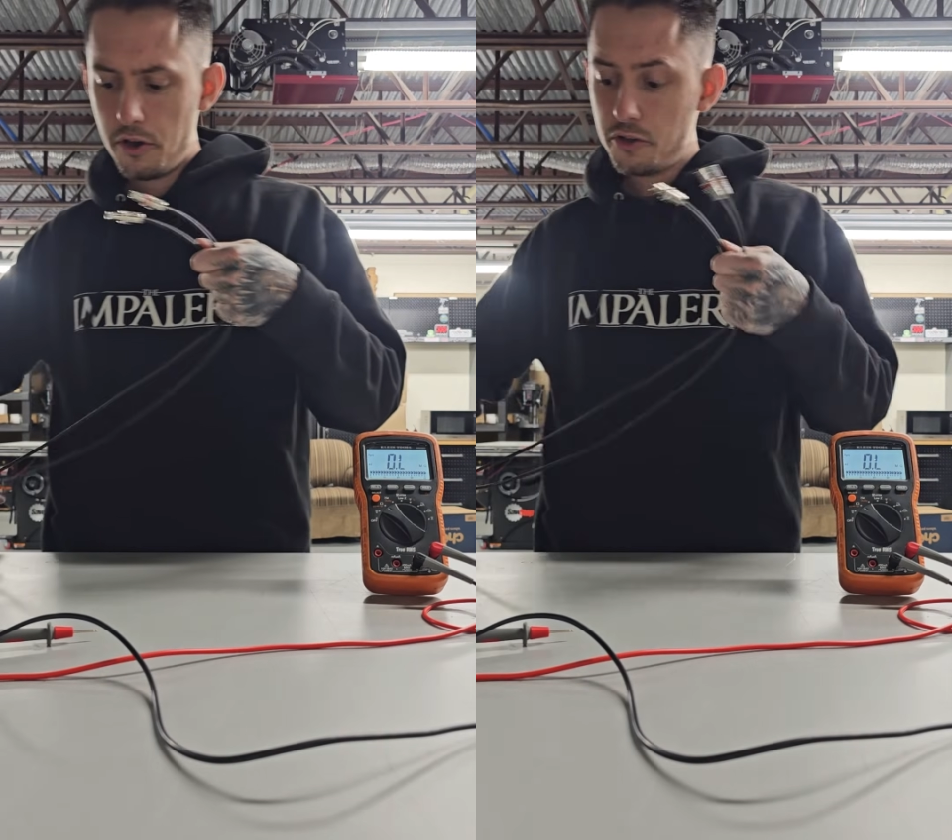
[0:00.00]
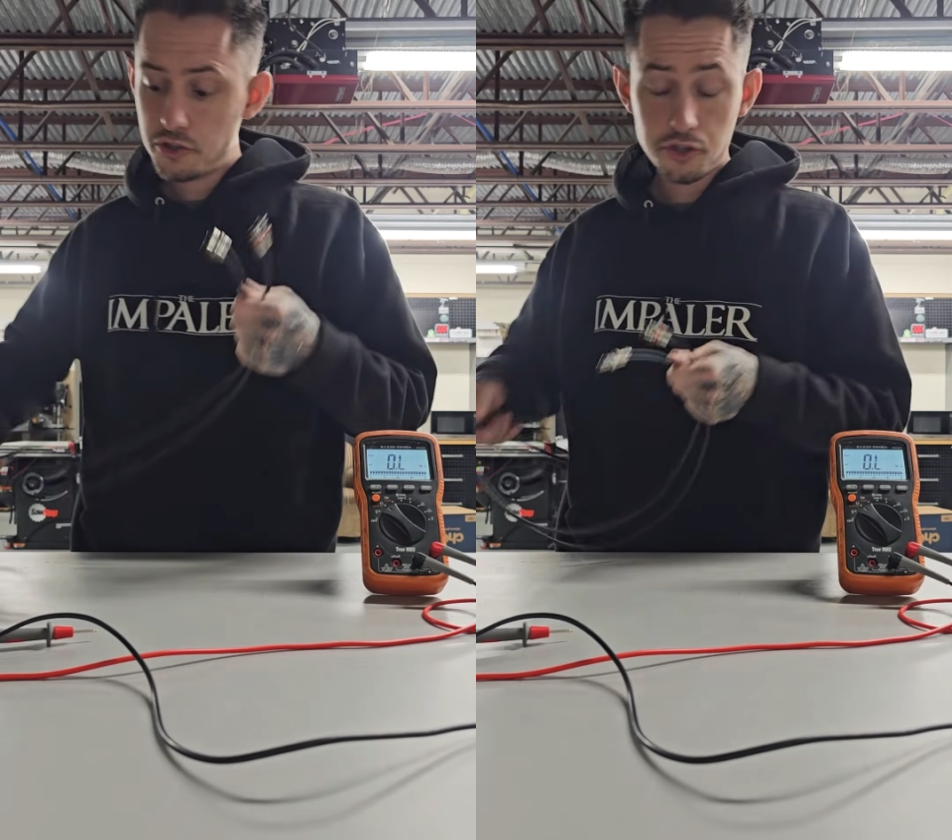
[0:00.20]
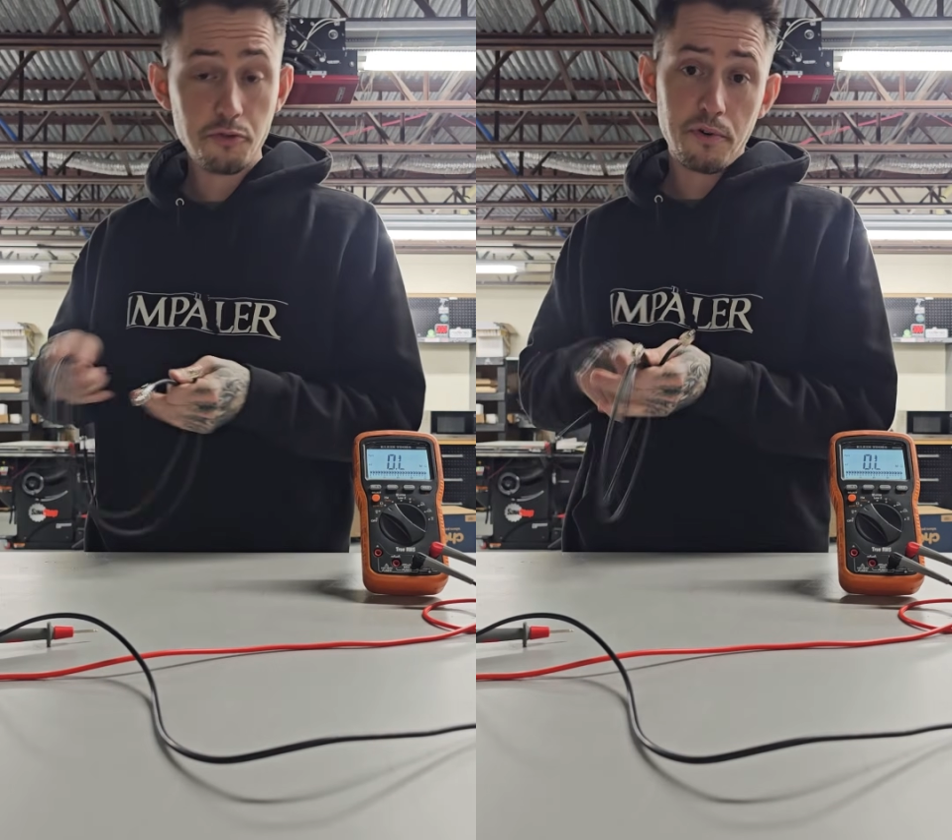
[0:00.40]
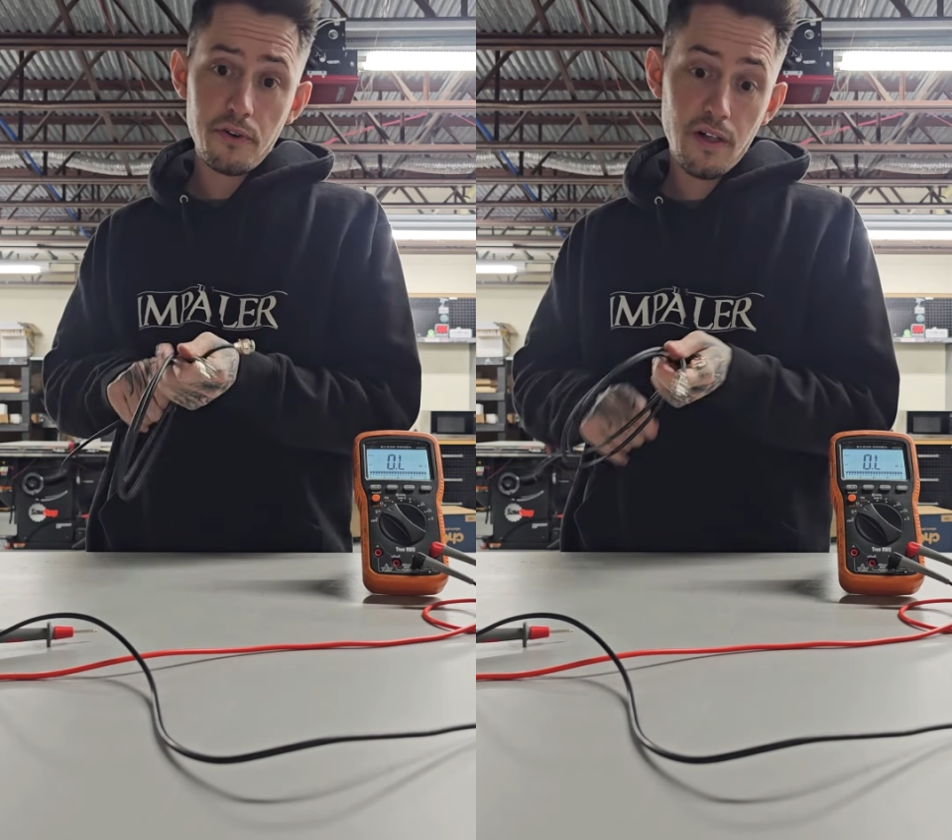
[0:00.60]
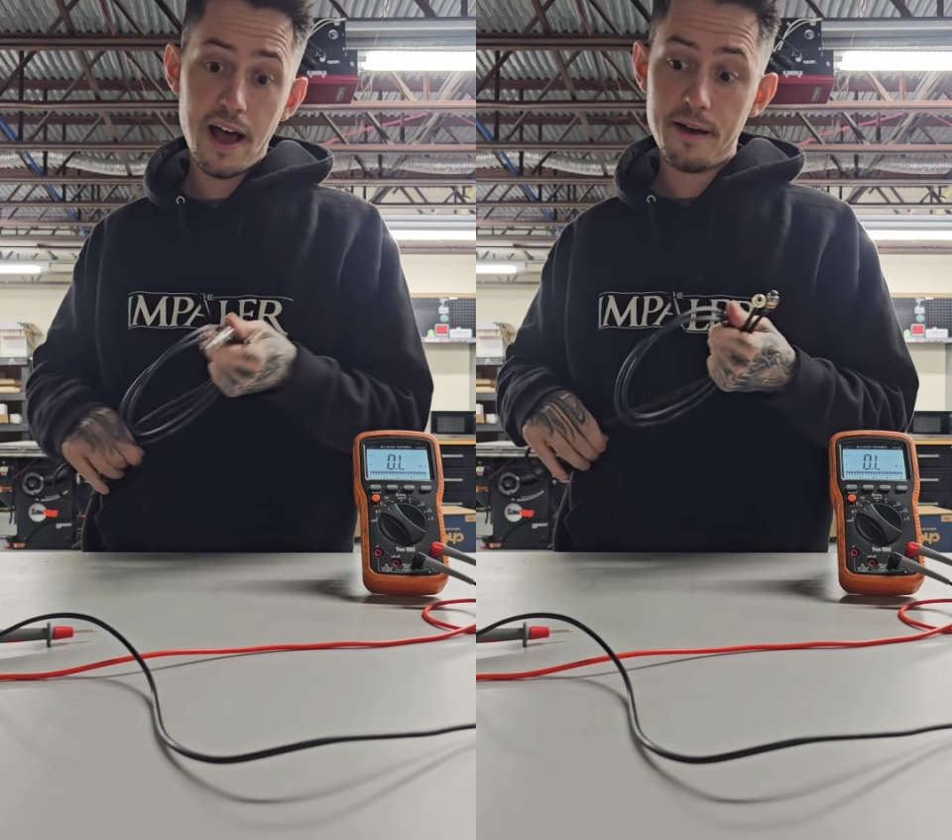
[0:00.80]
super
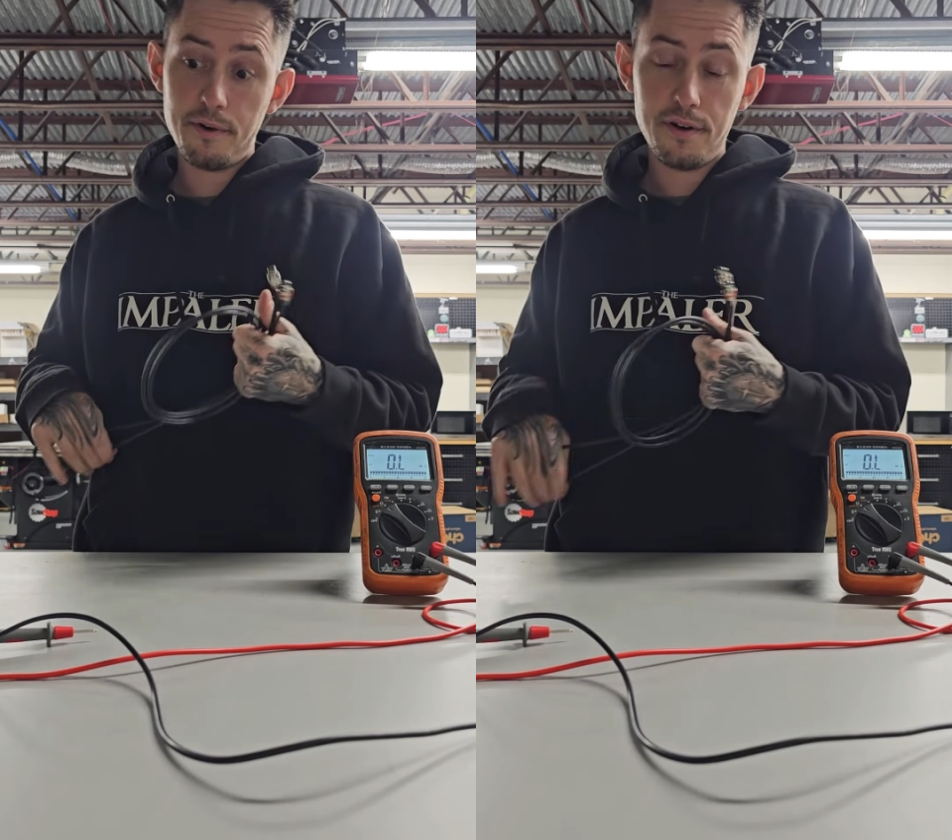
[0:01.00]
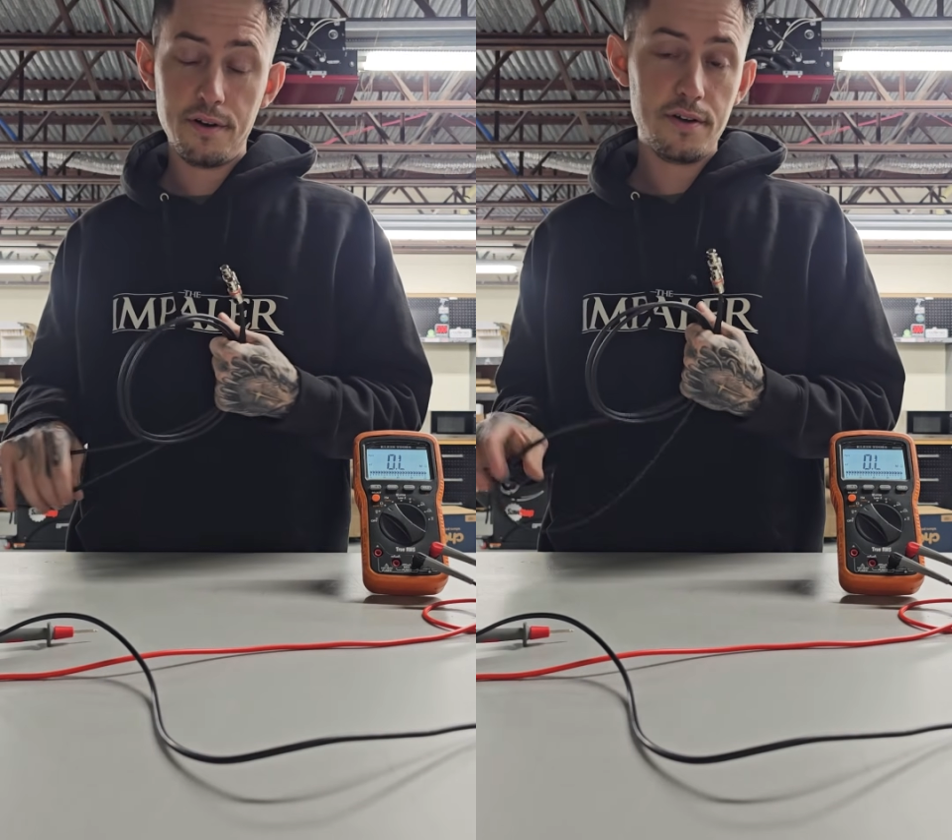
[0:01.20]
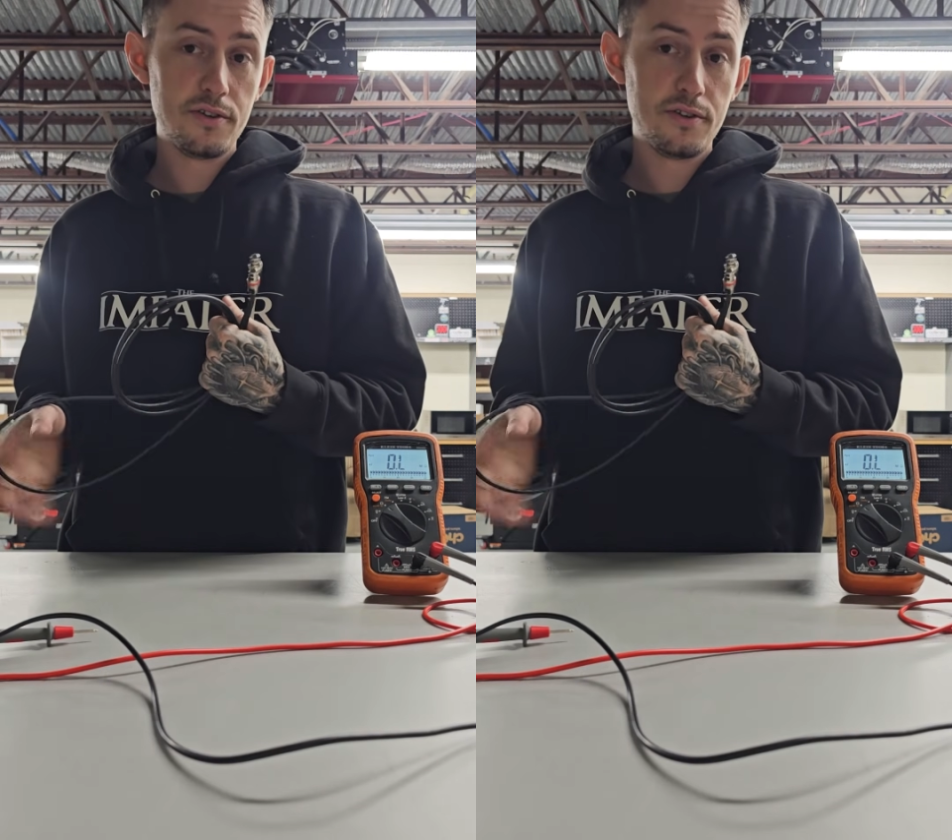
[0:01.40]
reliable,